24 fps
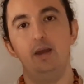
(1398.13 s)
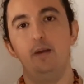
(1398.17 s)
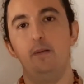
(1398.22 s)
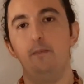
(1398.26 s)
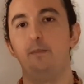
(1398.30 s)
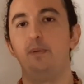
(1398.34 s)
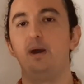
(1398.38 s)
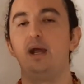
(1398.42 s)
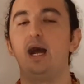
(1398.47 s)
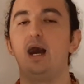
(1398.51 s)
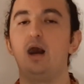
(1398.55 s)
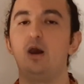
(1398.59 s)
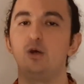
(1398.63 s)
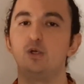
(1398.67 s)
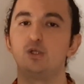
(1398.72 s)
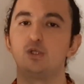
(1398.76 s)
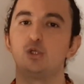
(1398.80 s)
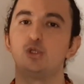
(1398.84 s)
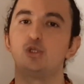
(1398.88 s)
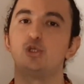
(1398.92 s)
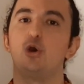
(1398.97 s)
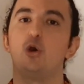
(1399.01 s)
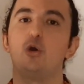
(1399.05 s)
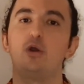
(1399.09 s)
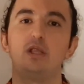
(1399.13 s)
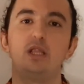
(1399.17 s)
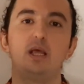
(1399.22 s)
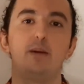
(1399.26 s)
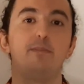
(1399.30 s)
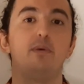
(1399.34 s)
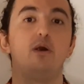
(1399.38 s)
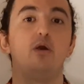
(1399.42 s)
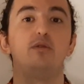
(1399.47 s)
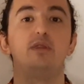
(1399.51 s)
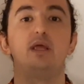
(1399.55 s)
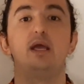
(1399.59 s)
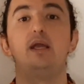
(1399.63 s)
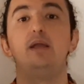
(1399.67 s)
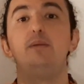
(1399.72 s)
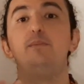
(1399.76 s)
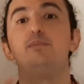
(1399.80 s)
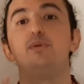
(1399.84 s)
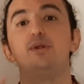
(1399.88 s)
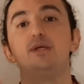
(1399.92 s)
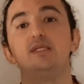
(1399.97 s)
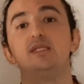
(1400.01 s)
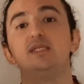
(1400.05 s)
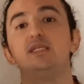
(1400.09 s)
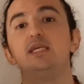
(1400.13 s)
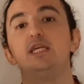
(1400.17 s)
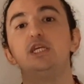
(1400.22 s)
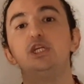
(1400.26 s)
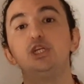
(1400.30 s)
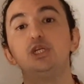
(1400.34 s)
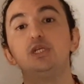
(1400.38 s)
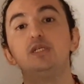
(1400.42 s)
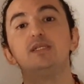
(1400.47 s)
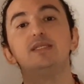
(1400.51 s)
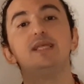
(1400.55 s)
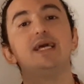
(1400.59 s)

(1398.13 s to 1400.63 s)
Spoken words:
But also talking about the imprecisions